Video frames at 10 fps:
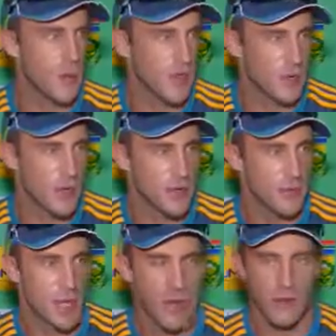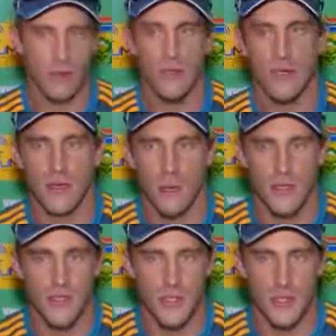and put the pressure back onto the
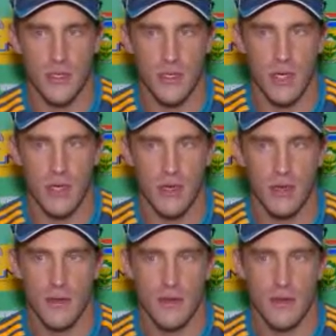opposition. I